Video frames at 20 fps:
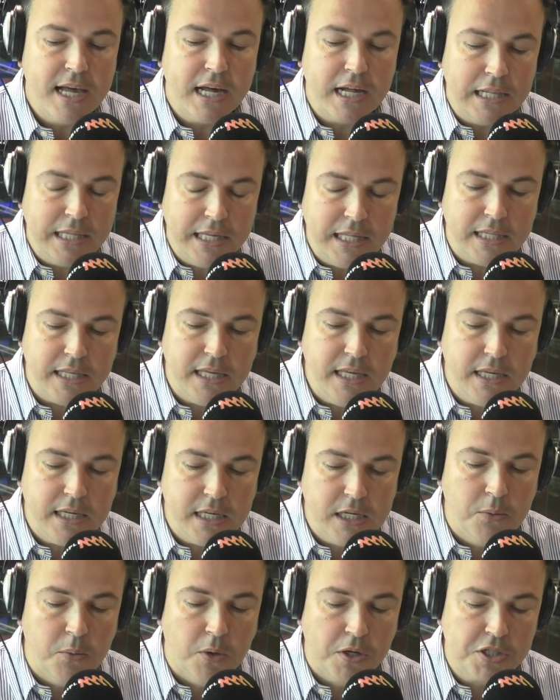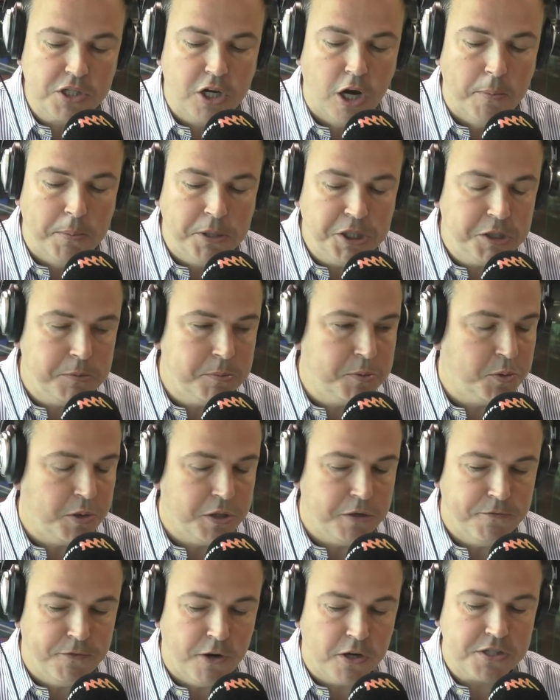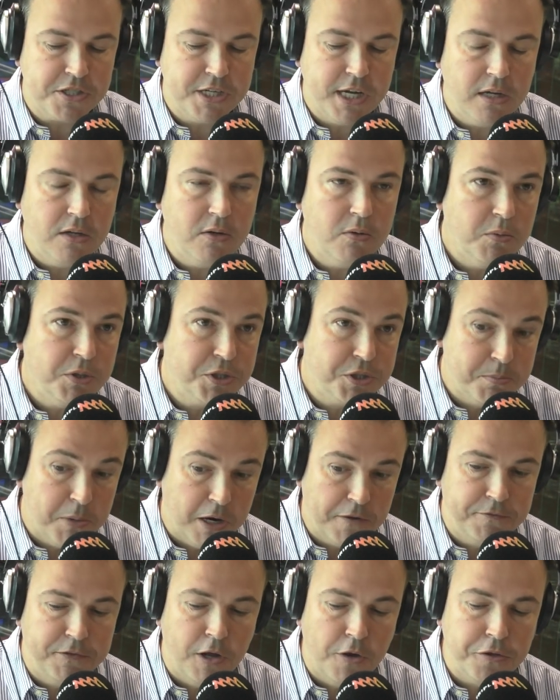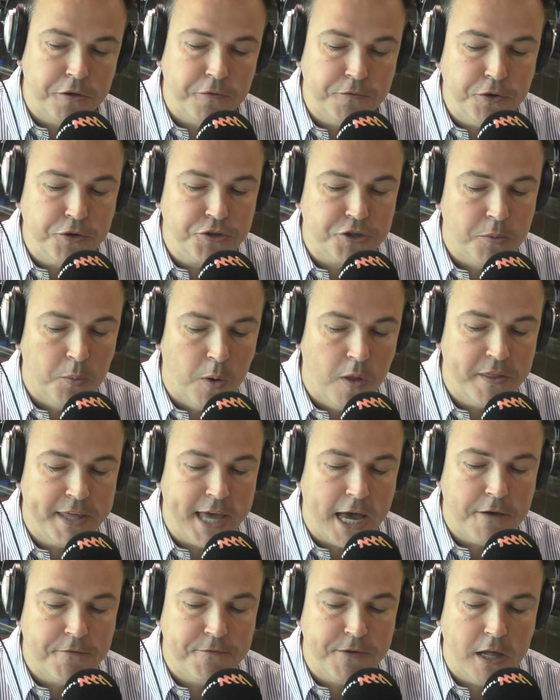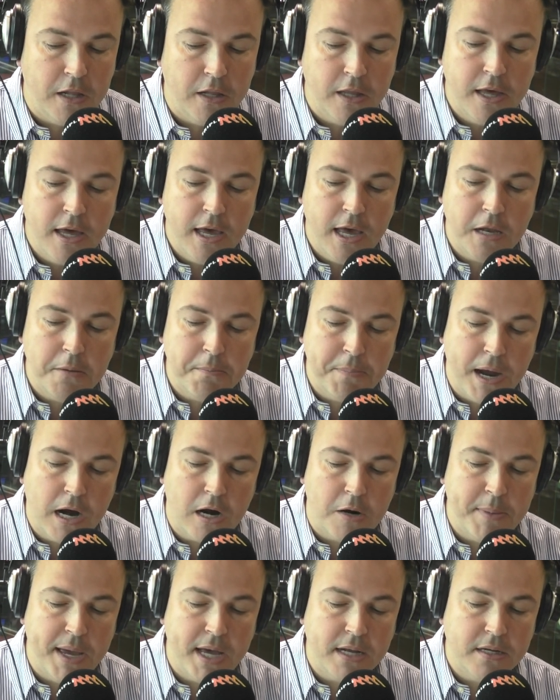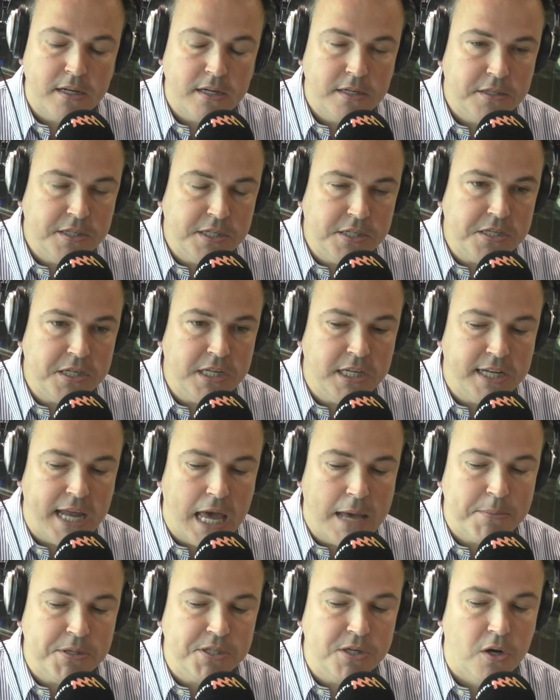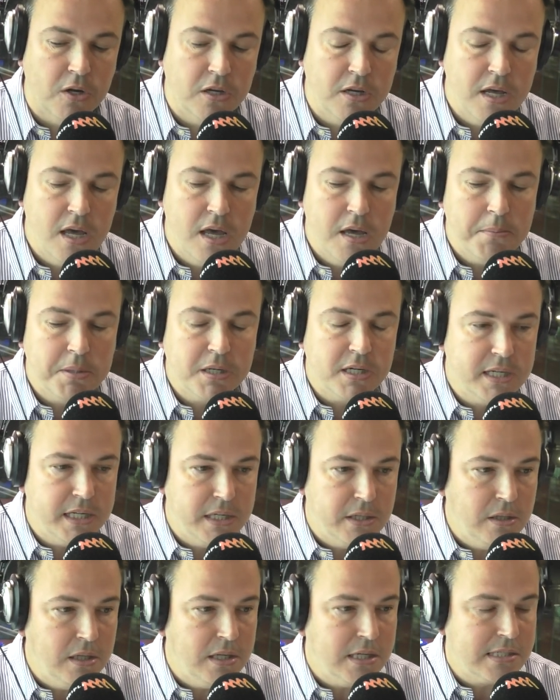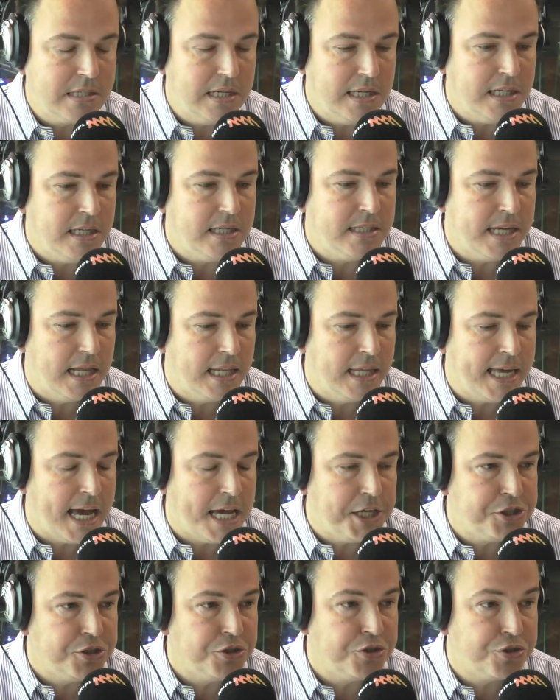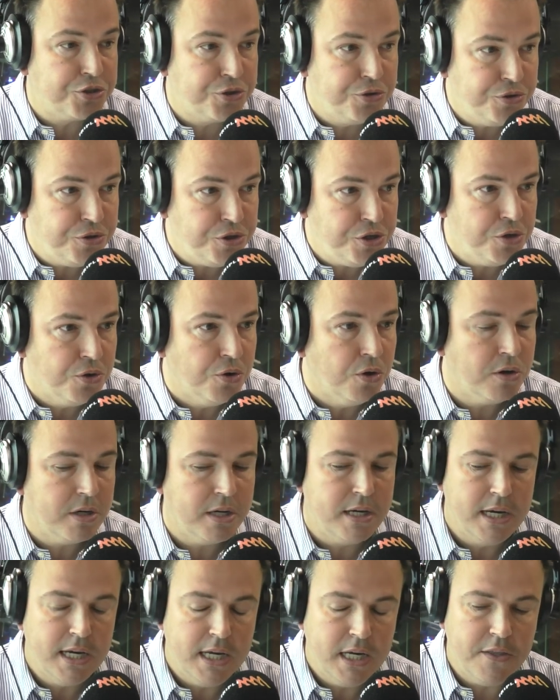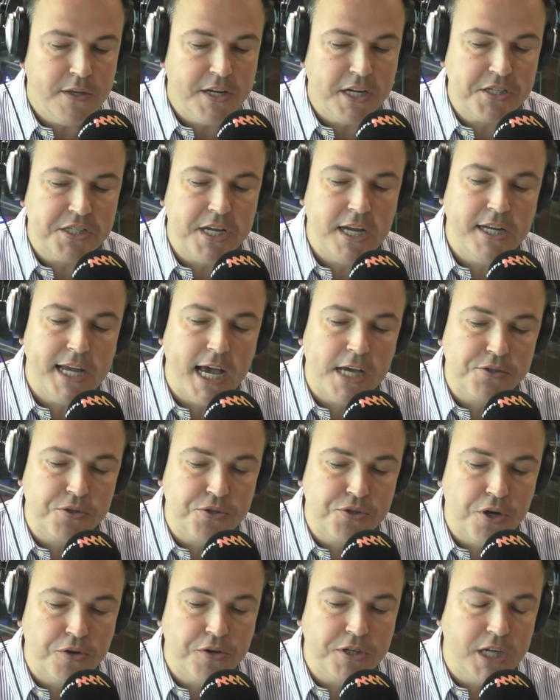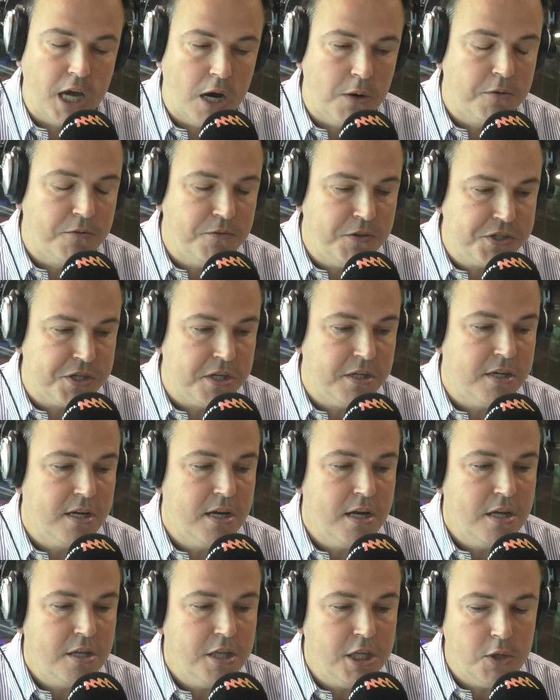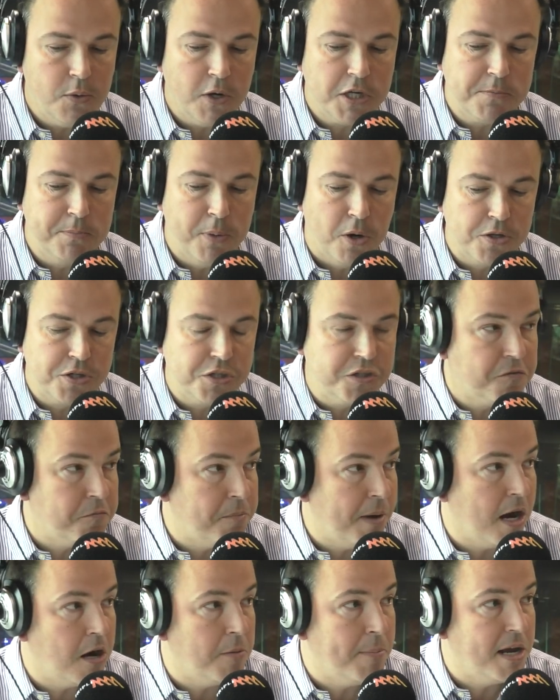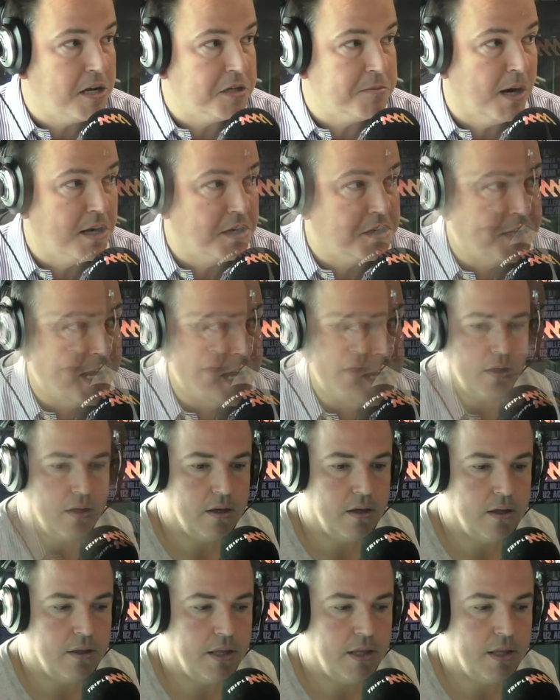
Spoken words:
Clearly, Gil wants competition between Foxtel, which might float in the future, and want the AFL and Paramount, Disney and Amazon. But Gil is leading a delegation to New York in the next 10 days or so to go and visit the US bosses of Paramount, as my understanding.